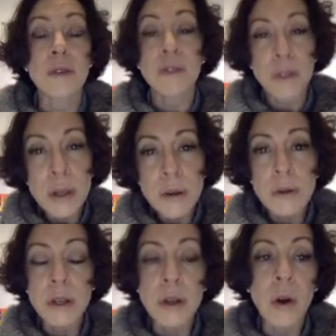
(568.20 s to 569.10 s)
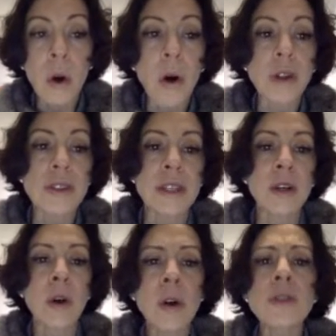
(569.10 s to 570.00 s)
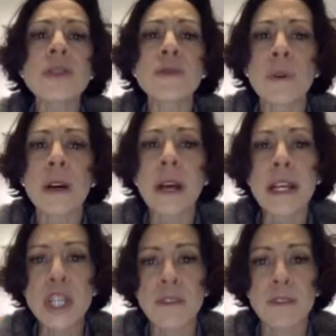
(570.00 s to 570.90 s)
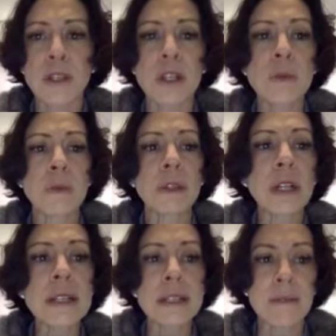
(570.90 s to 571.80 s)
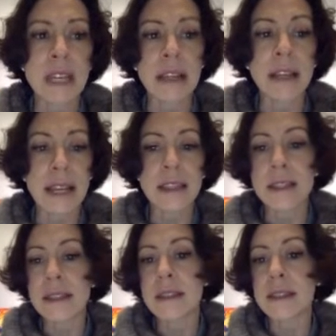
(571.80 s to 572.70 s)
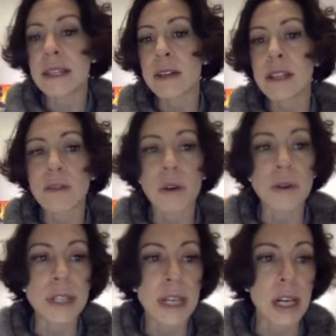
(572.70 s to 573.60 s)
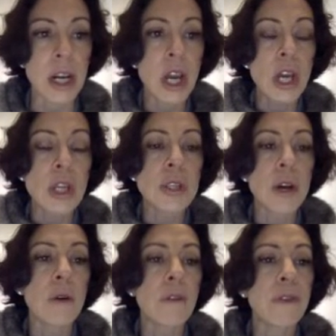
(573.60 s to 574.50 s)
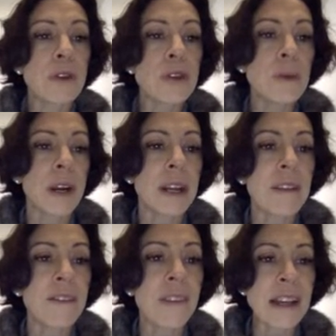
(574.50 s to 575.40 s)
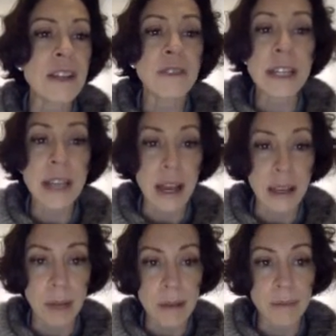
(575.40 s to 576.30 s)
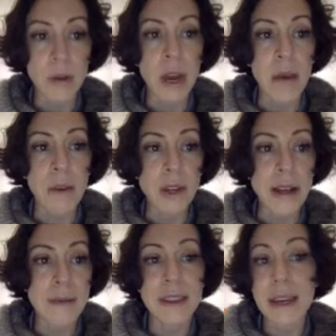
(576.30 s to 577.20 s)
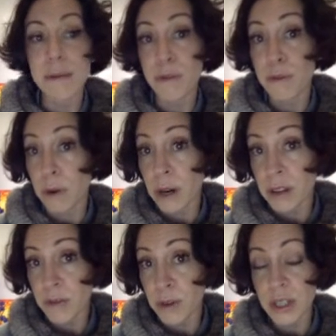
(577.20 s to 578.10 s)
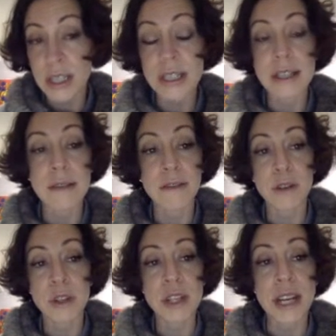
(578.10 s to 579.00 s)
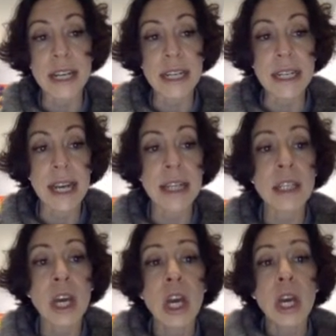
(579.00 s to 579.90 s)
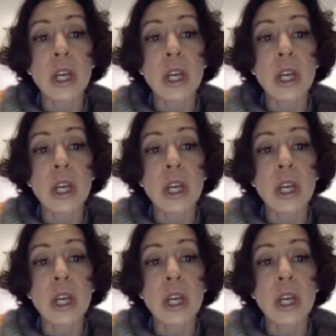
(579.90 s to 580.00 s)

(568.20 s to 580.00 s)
review your goals. And goals for a shift nurse will look something like this series of goals here. So first you want to effectively document. Okay, we talked about that before in the first 90 days.